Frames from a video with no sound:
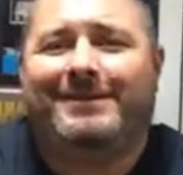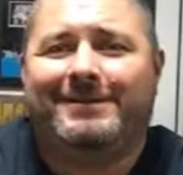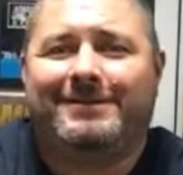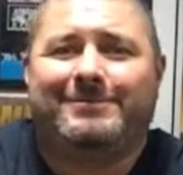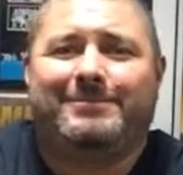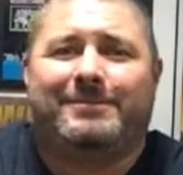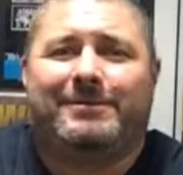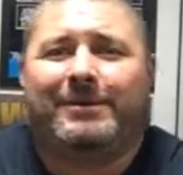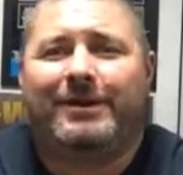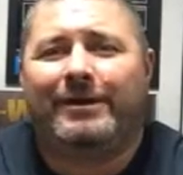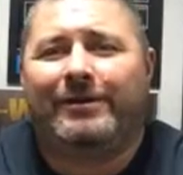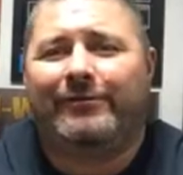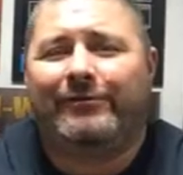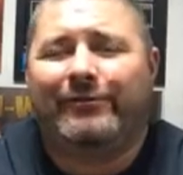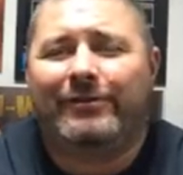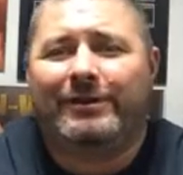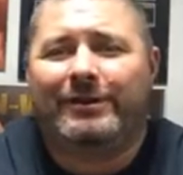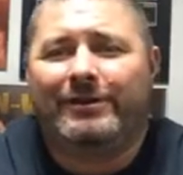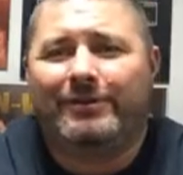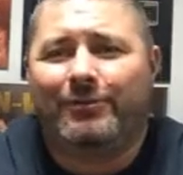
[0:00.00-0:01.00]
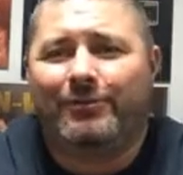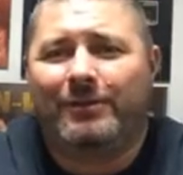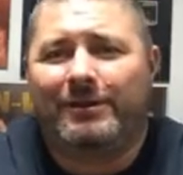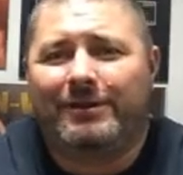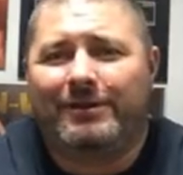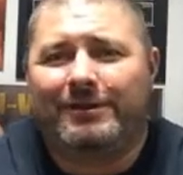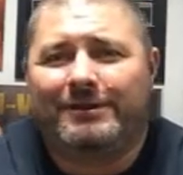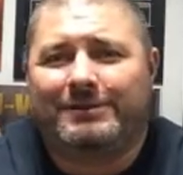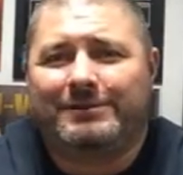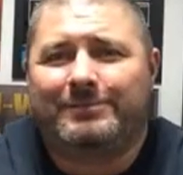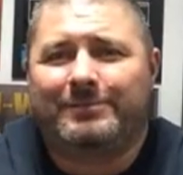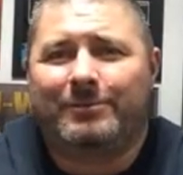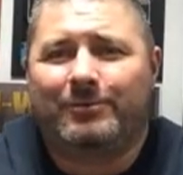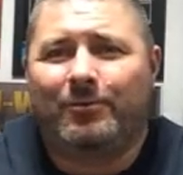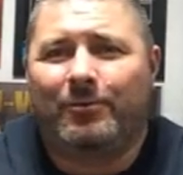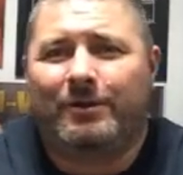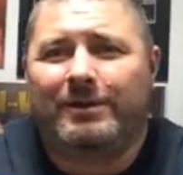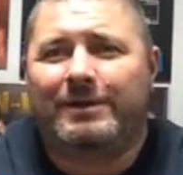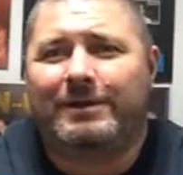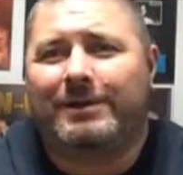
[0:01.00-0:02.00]
it's been kind of funny the way things have
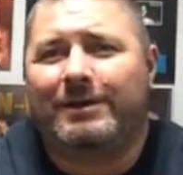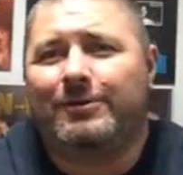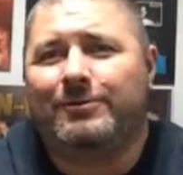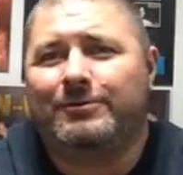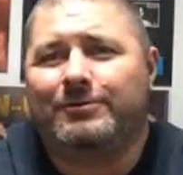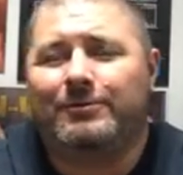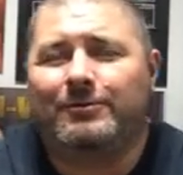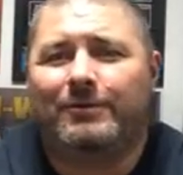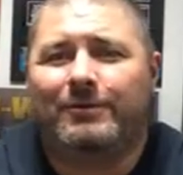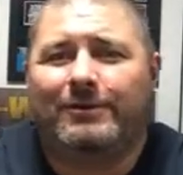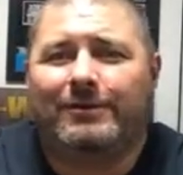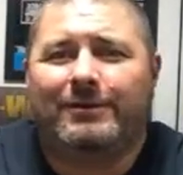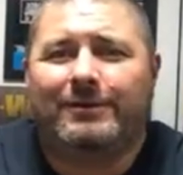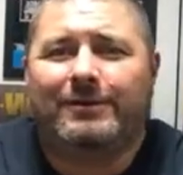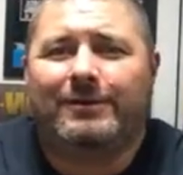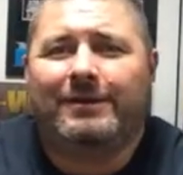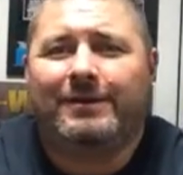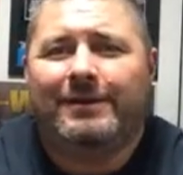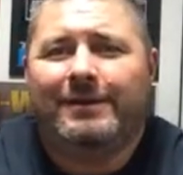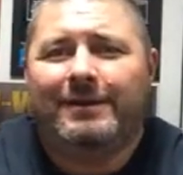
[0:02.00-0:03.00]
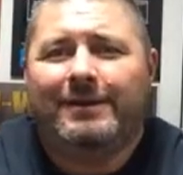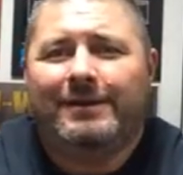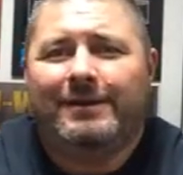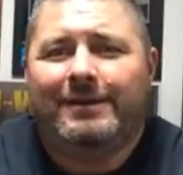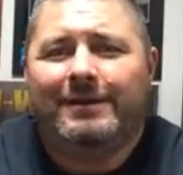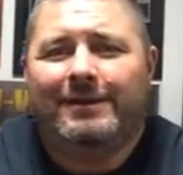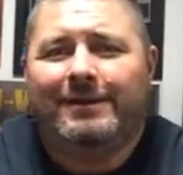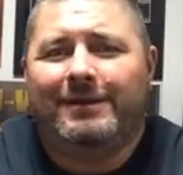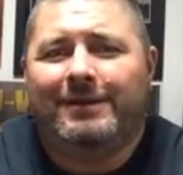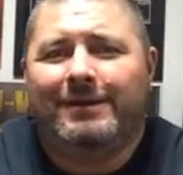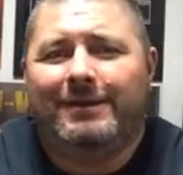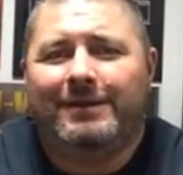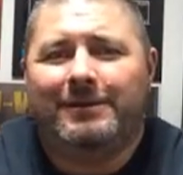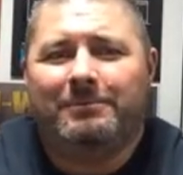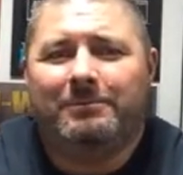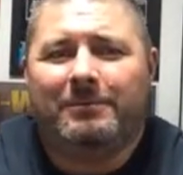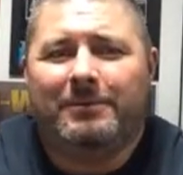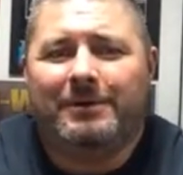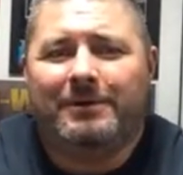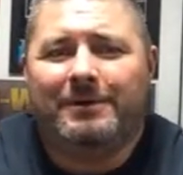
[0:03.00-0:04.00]
been working out with
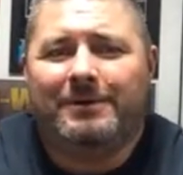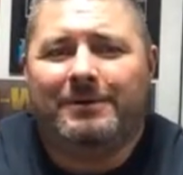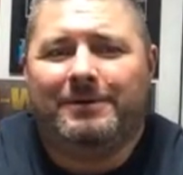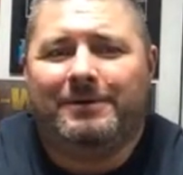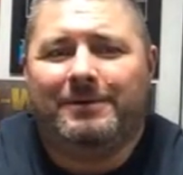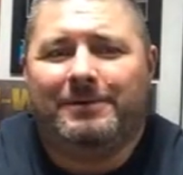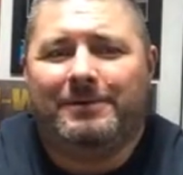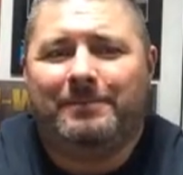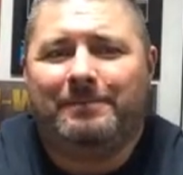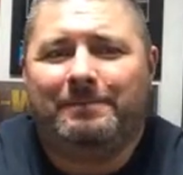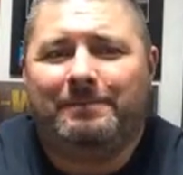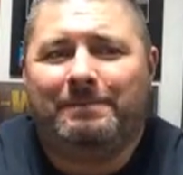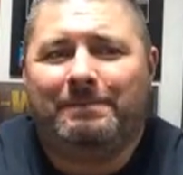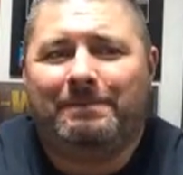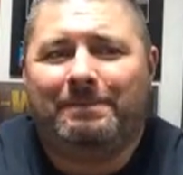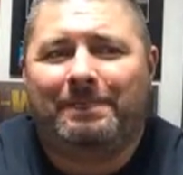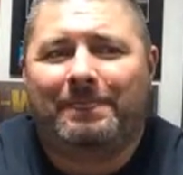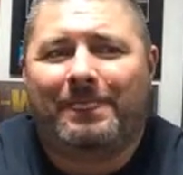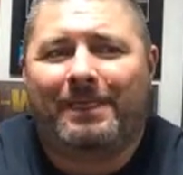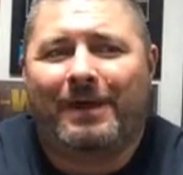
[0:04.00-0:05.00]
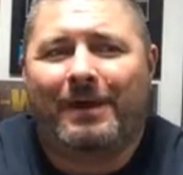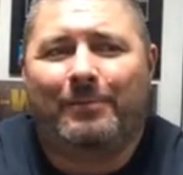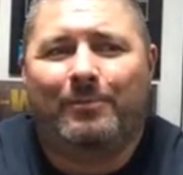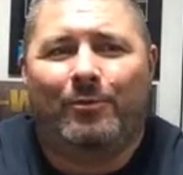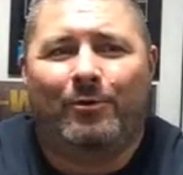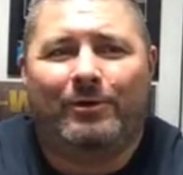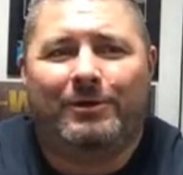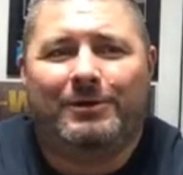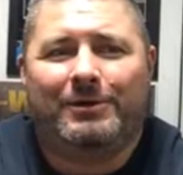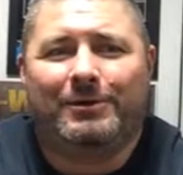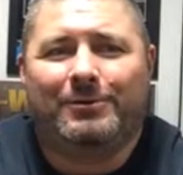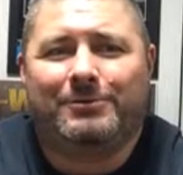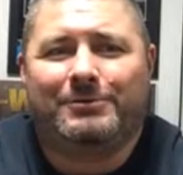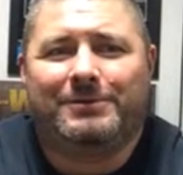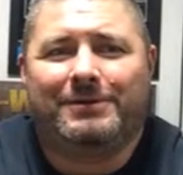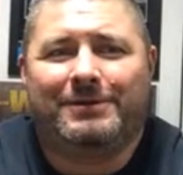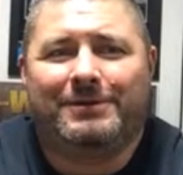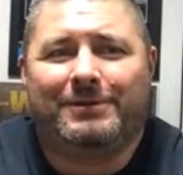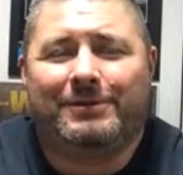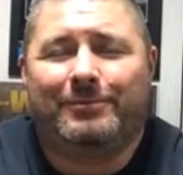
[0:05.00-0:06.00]
them. I point out
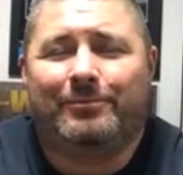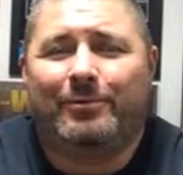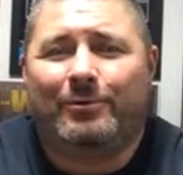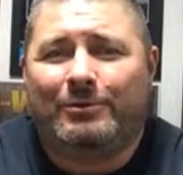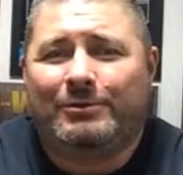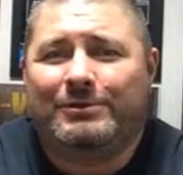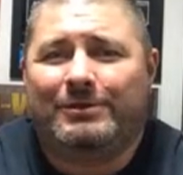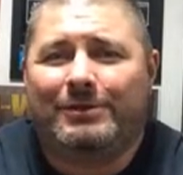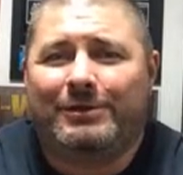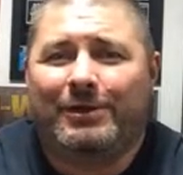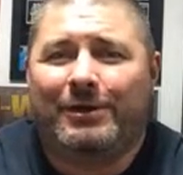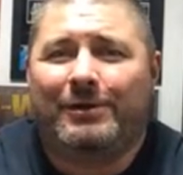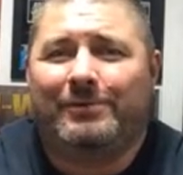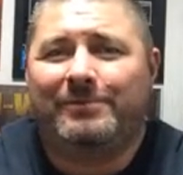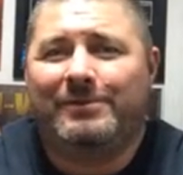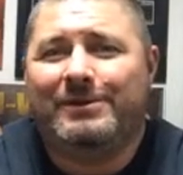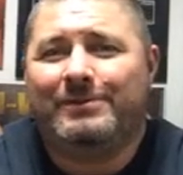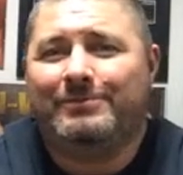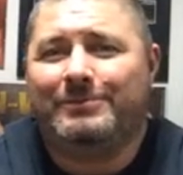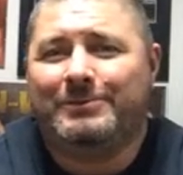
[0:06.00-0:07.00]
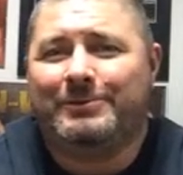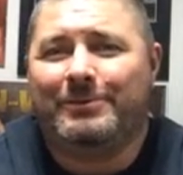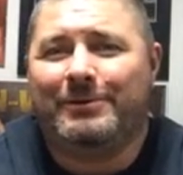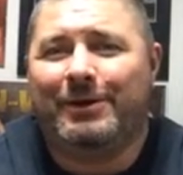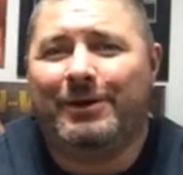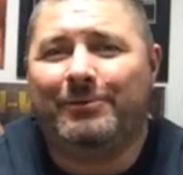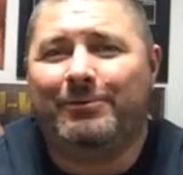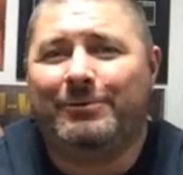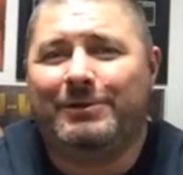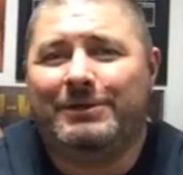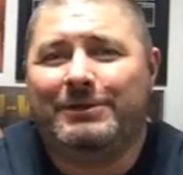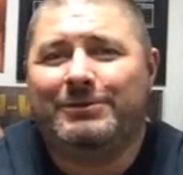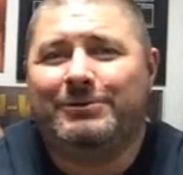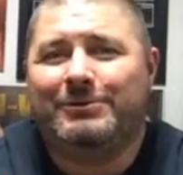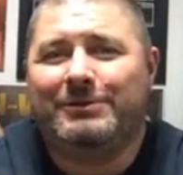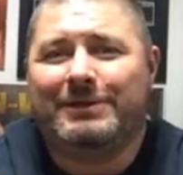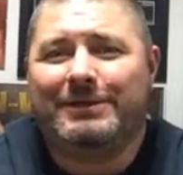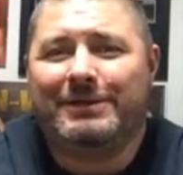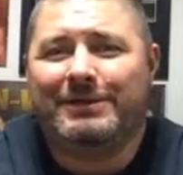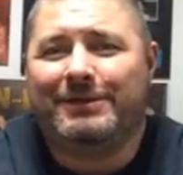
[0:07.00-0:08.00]
that they're posting a lot of memes, but not really
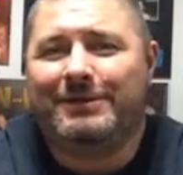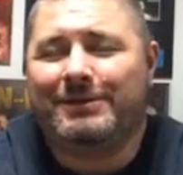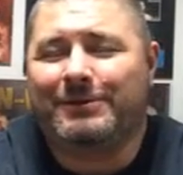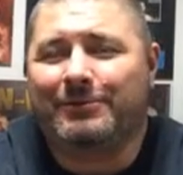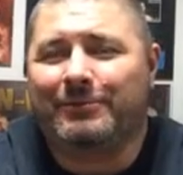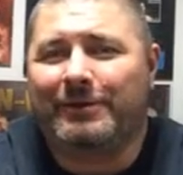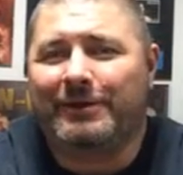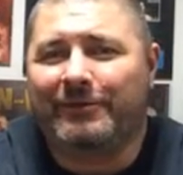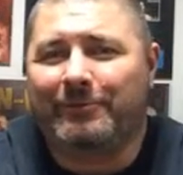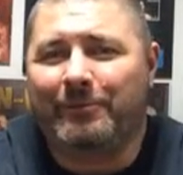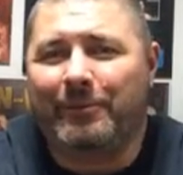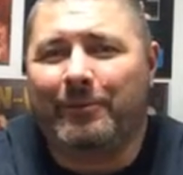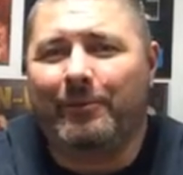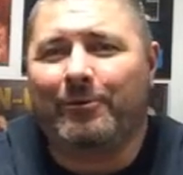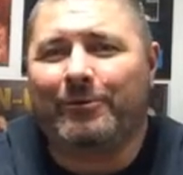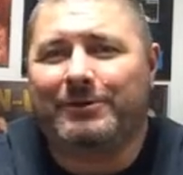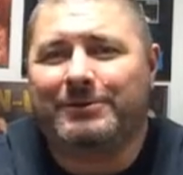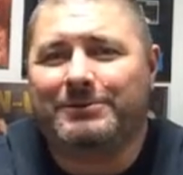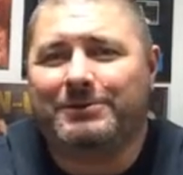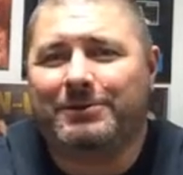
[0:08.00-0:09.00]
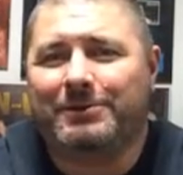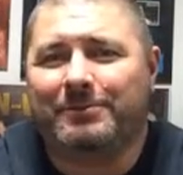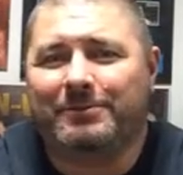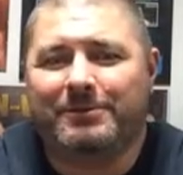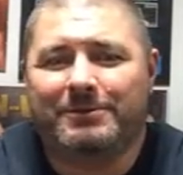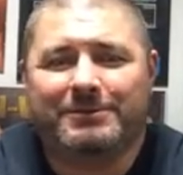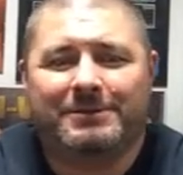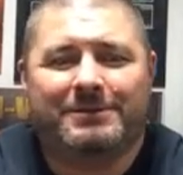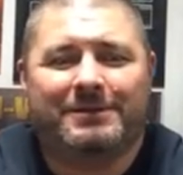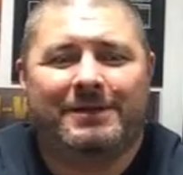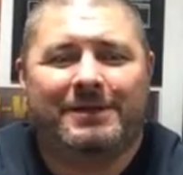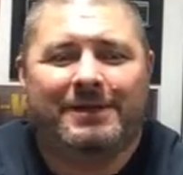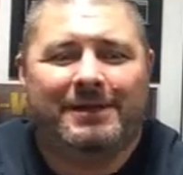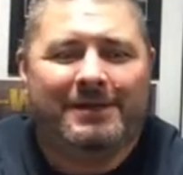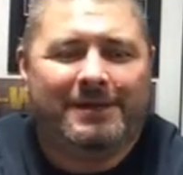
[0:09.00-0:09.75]
doing anything in the way of promoting tournaments.